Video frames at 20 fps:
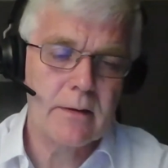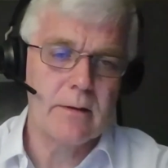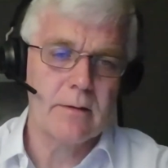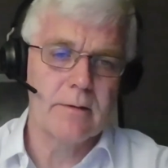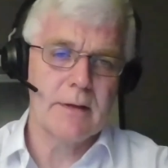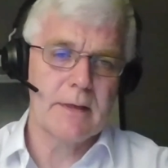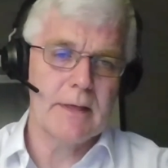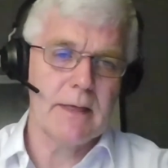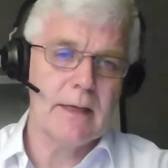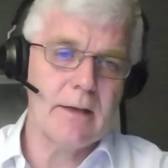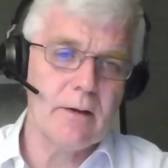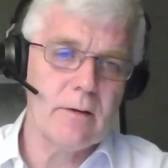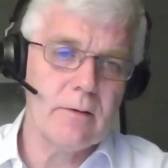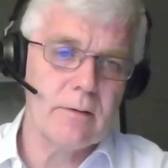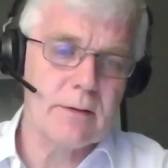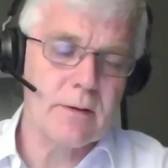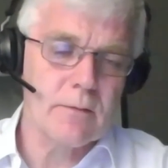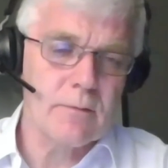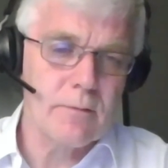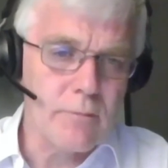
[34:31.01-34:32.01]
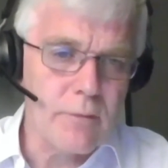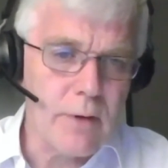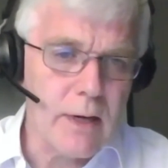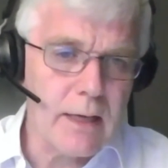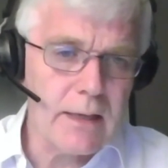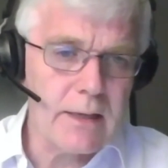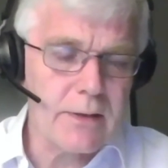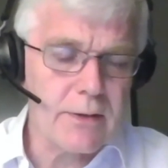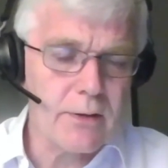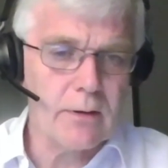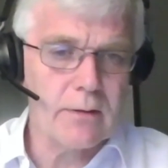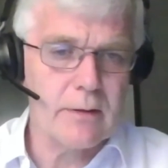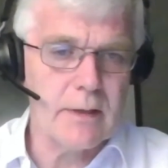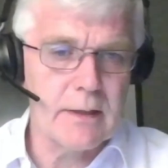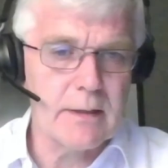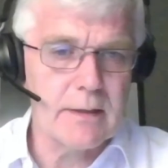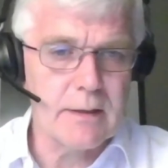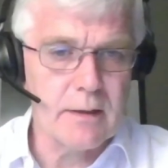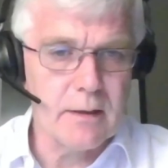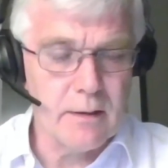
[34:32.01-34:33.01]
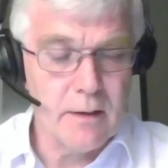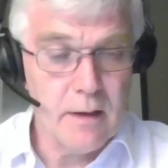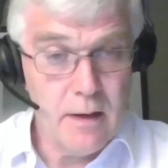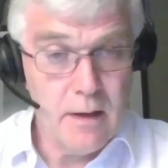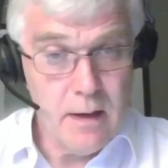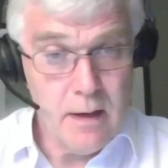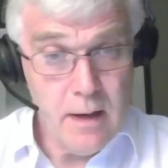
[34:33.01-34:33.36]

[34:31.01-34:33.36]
So the DNOs are really struggling to